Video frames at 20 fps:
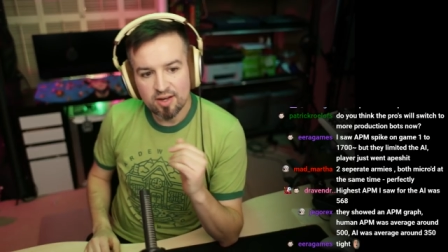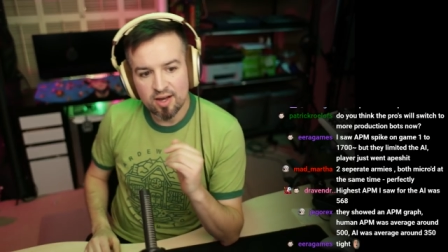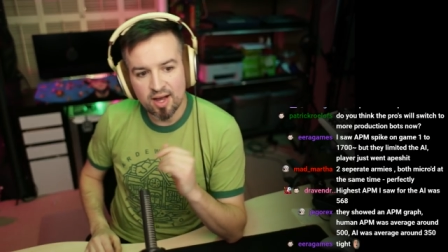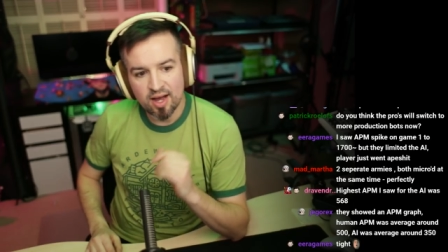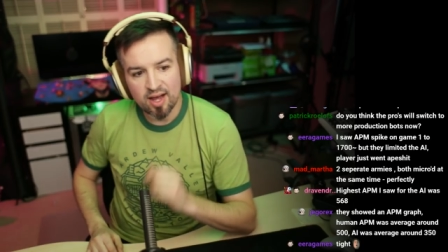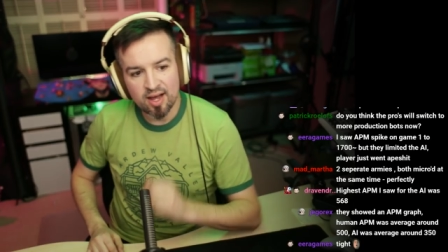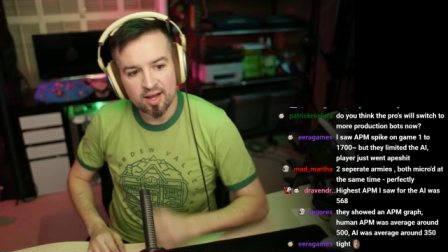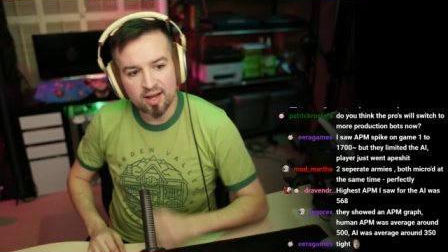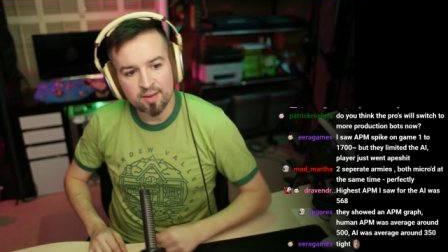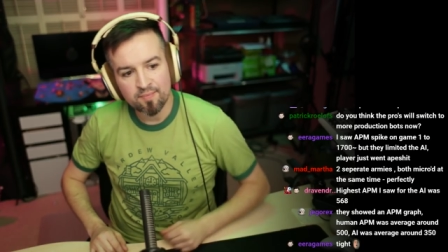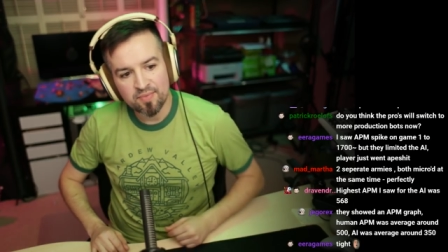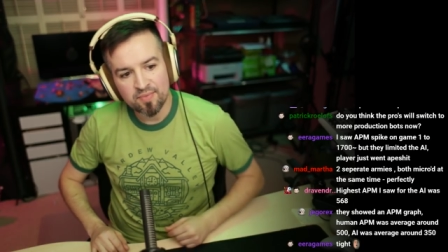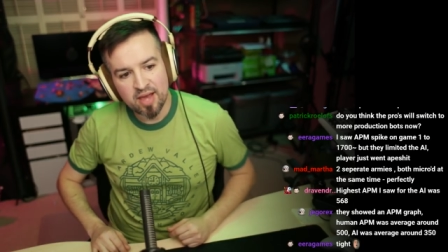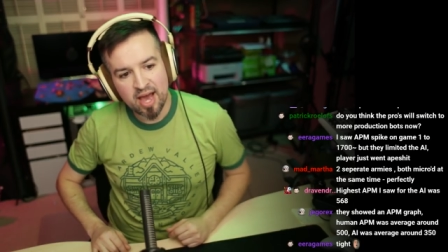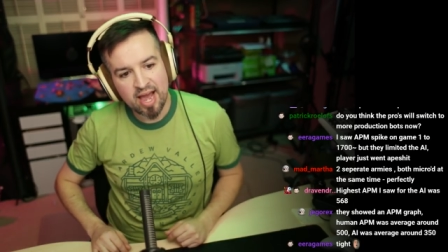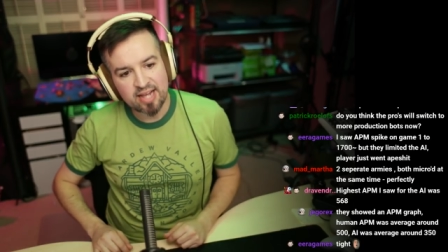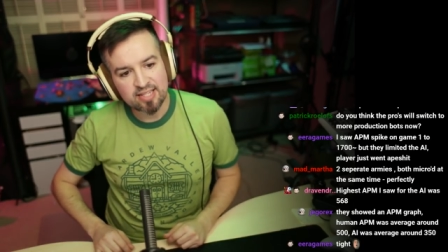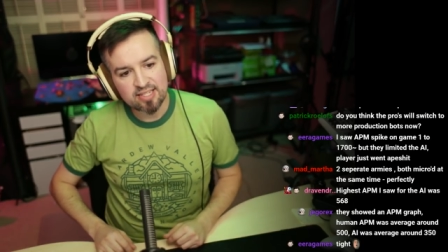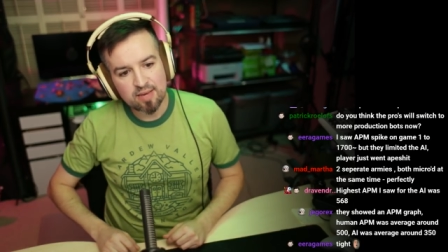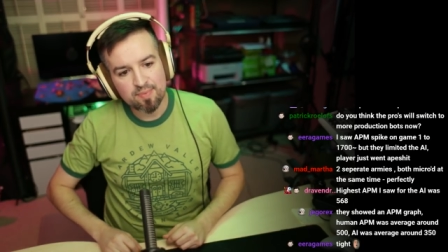
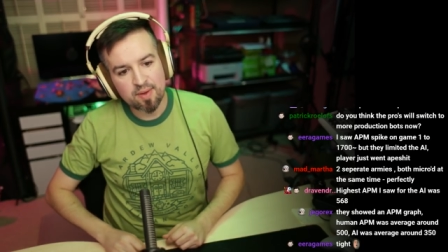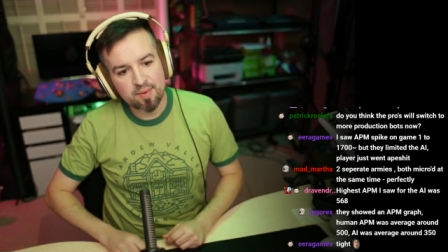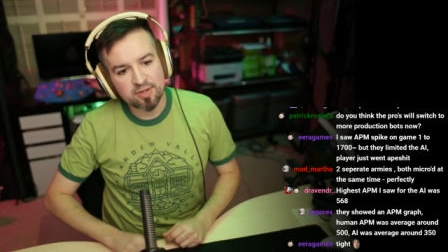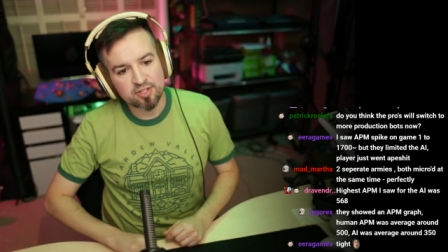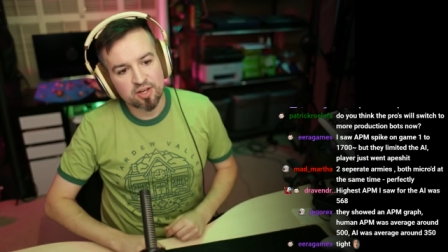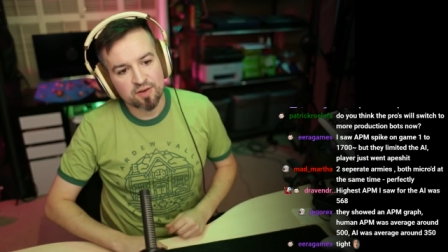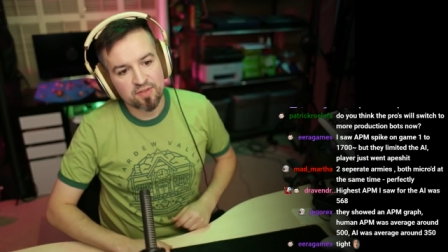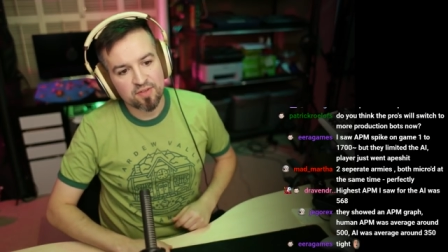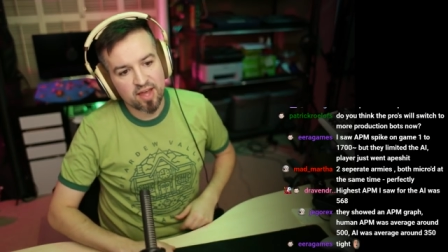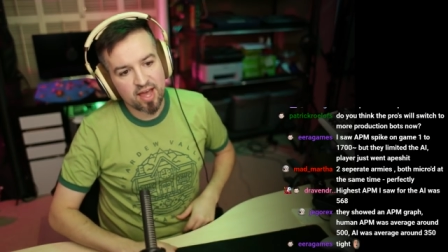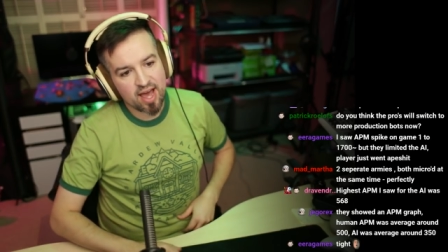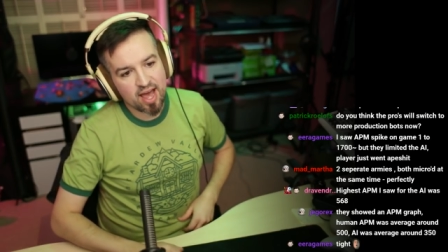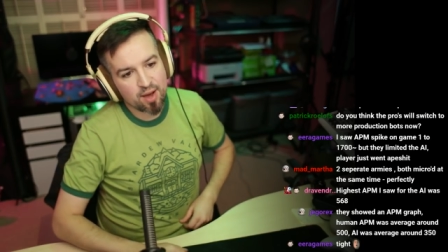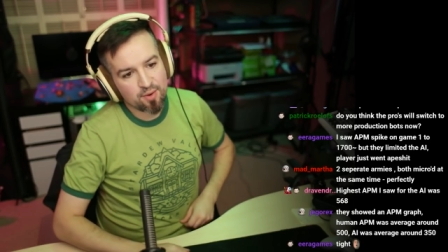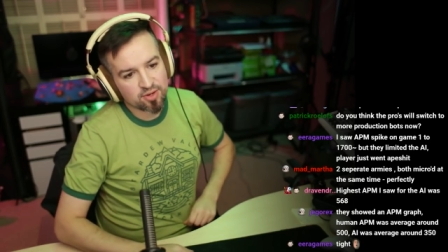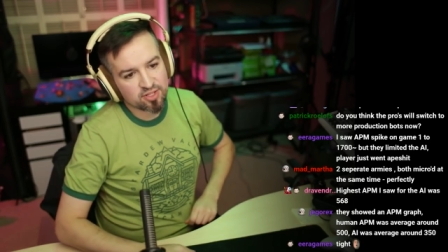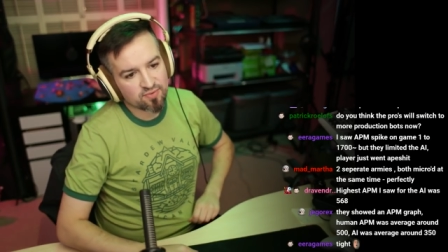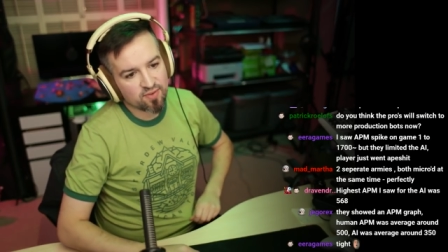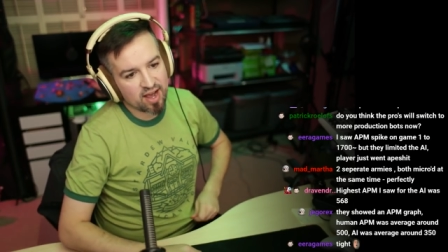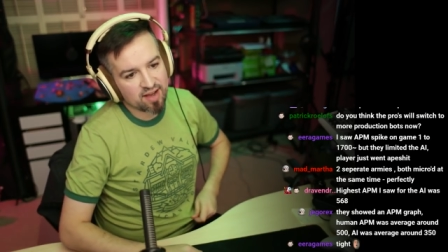Highest APM we saw for the AI
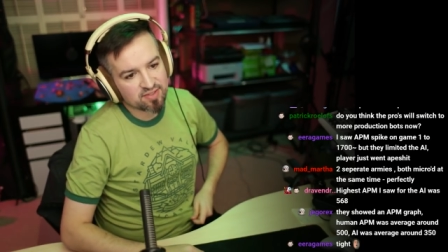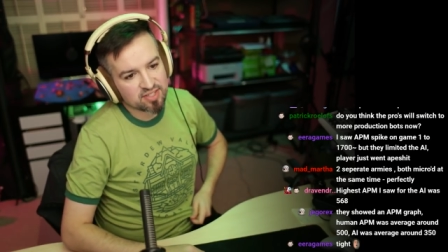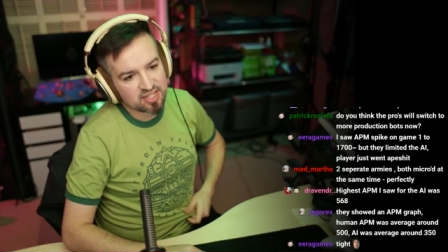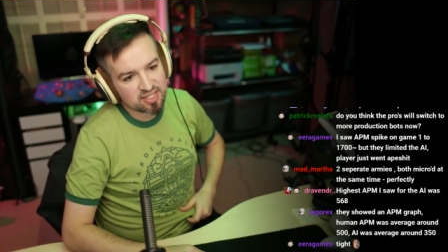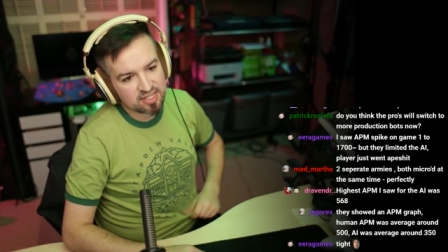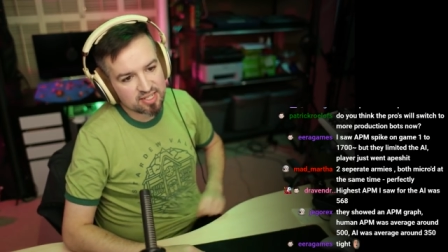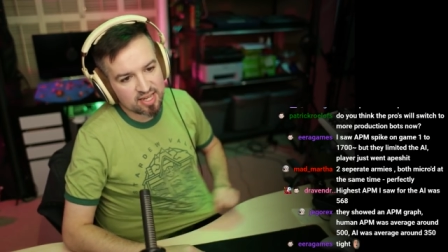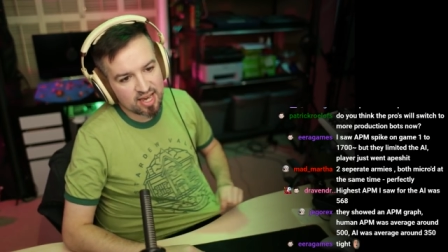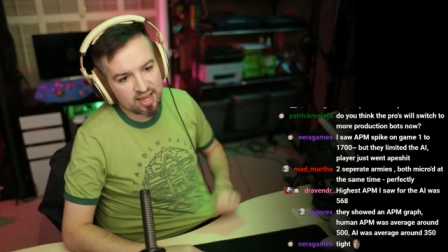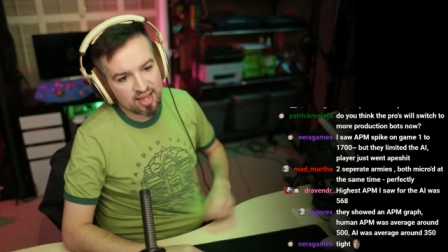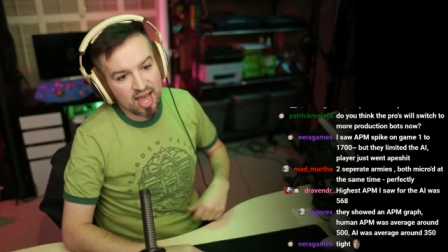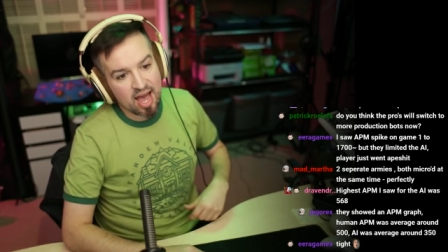was 568.